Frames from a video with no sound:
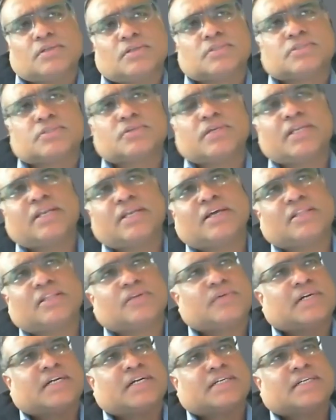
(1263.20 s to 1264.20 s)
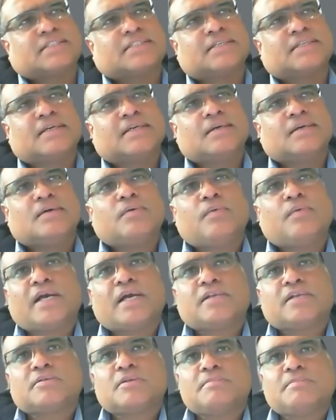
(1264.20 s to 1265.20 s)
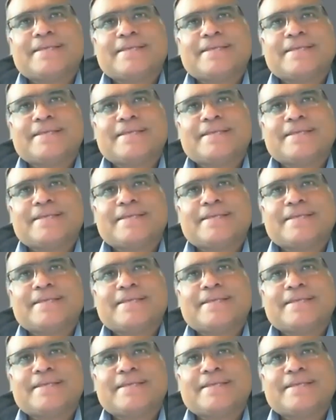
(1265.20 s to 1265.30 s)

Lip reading: So in other words, one of the